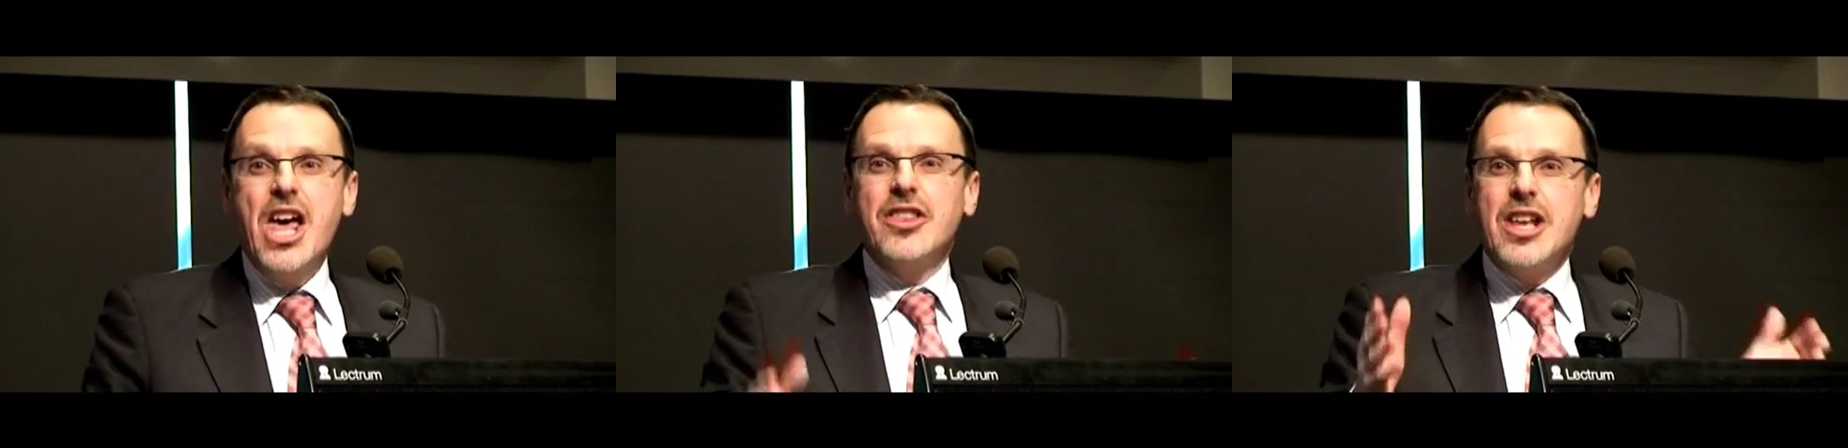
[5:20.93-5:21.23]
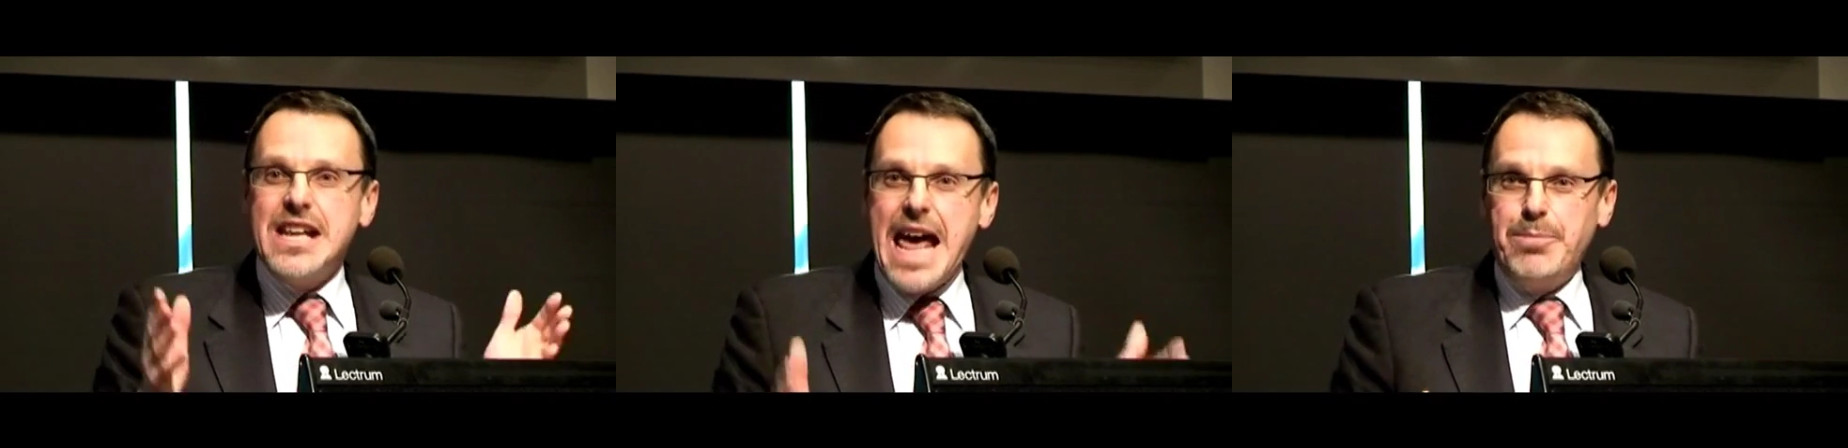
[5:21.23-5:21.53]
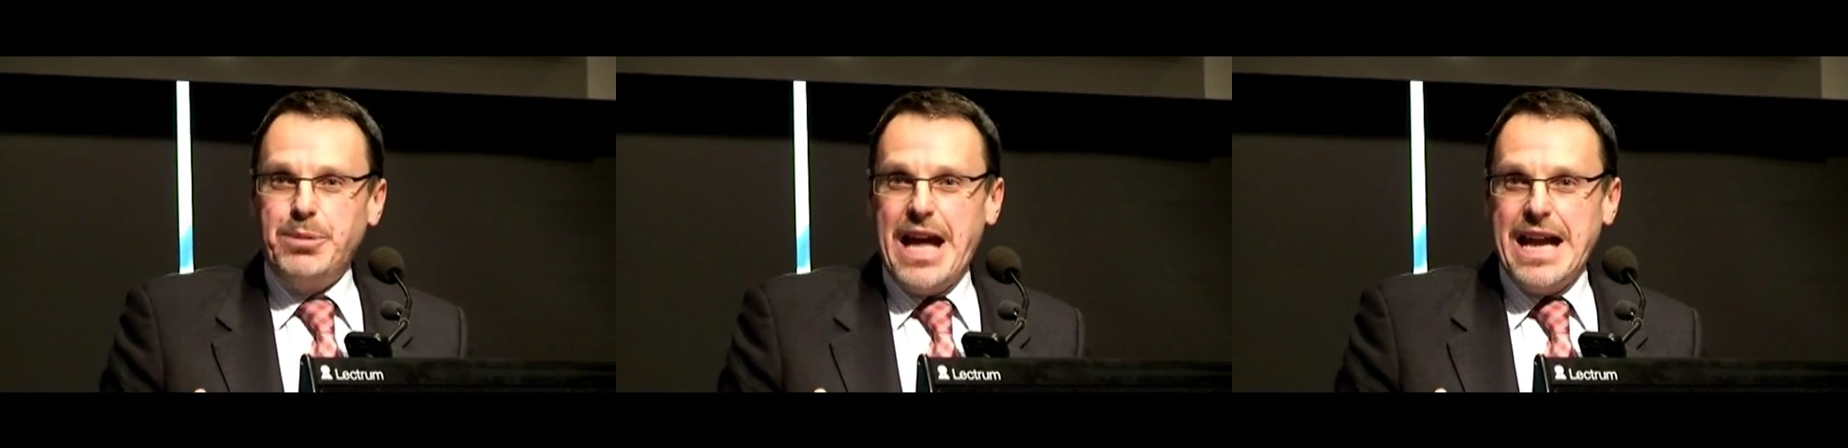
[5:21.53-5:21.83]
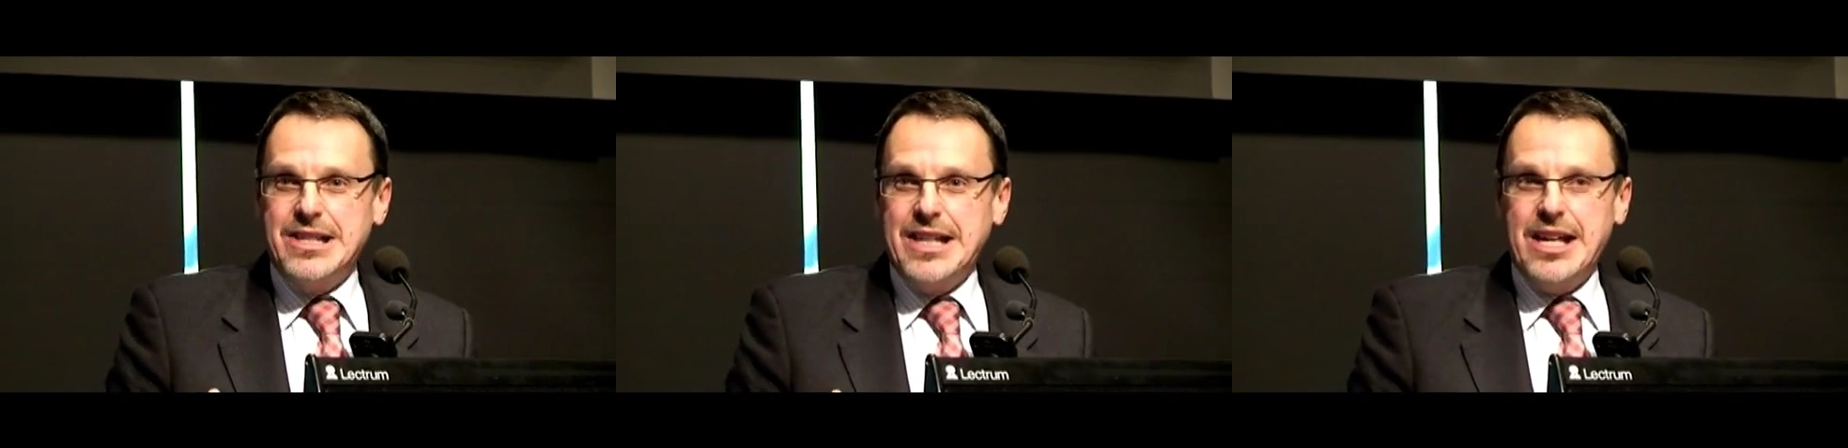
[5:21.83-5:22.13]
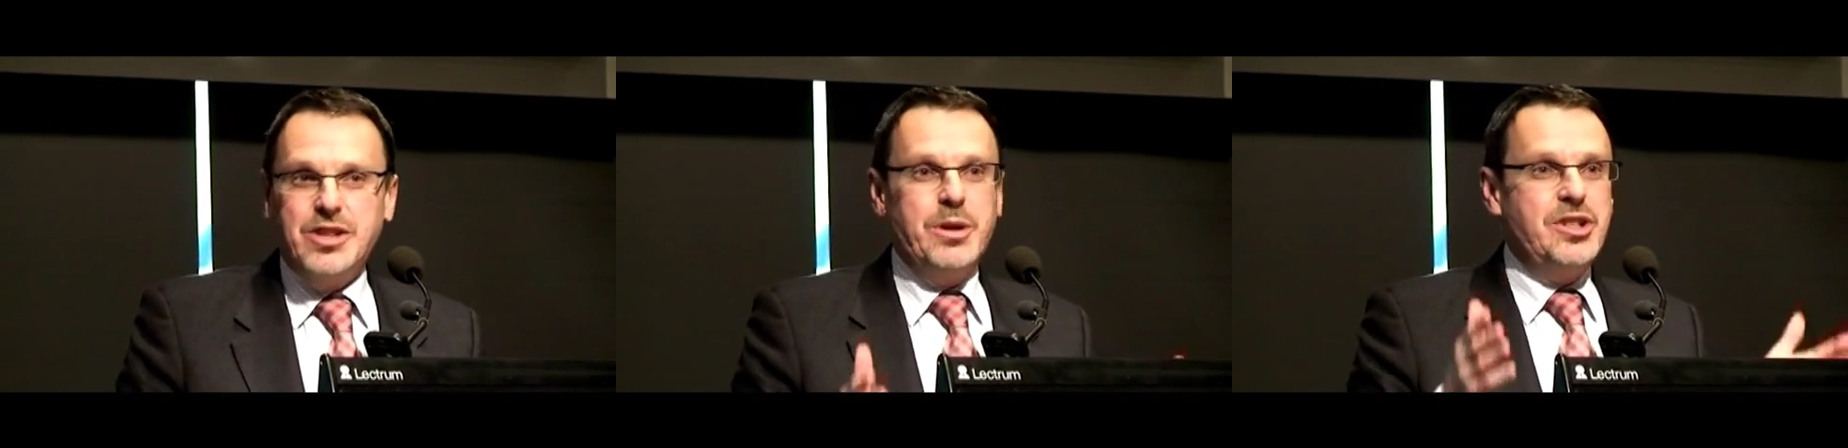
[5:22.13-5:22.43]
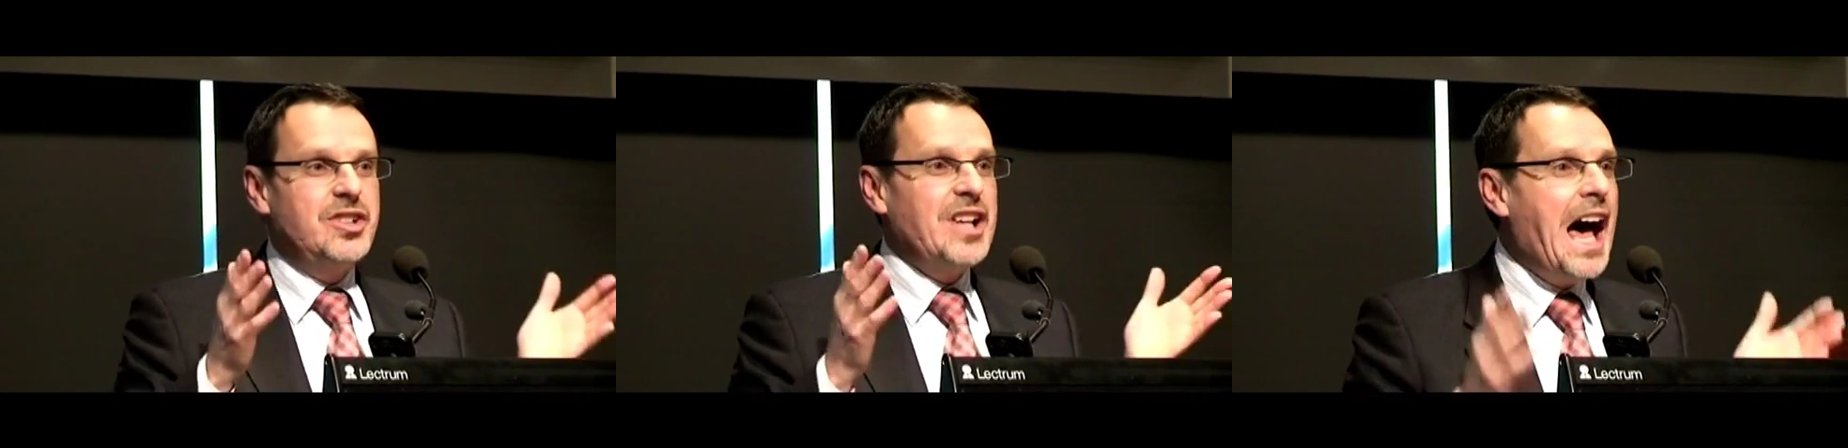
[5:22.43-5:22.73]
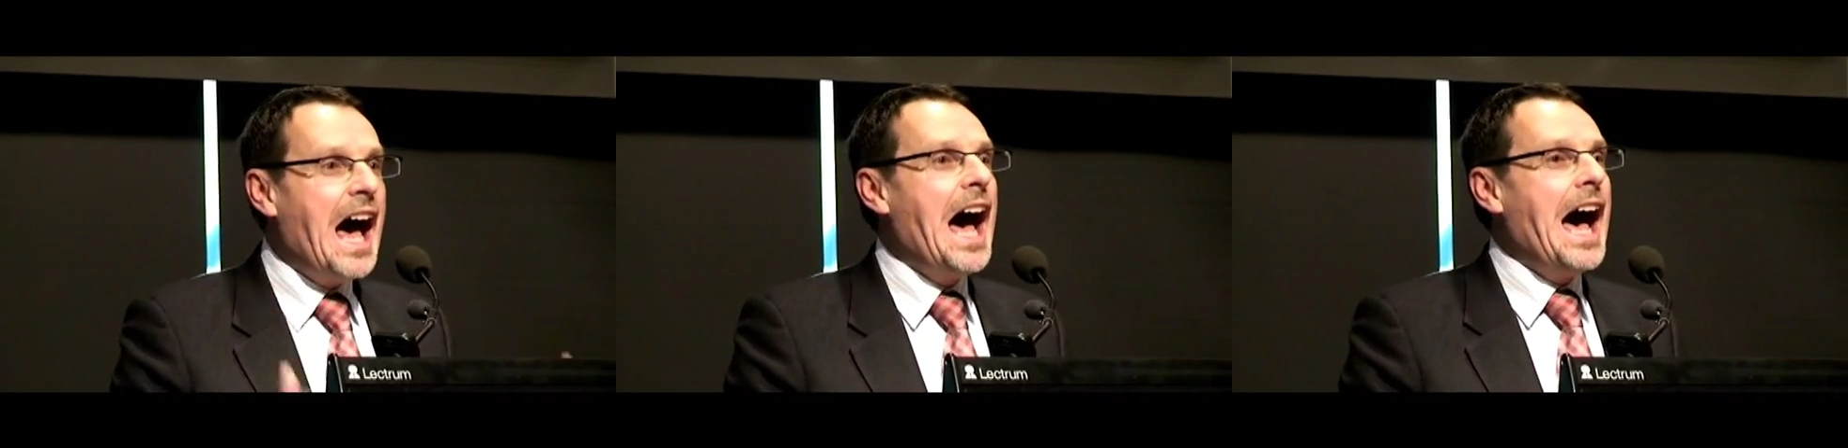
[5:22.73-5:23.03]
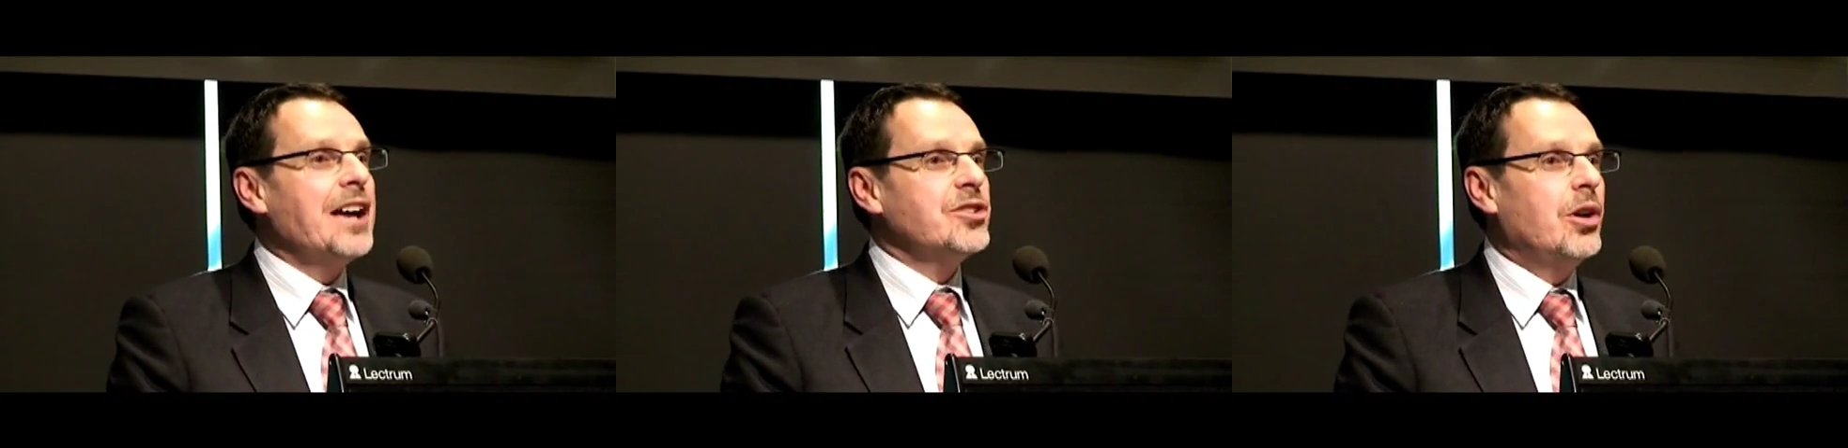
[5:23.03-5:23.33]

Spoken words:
The NAPLAN test, which is the heart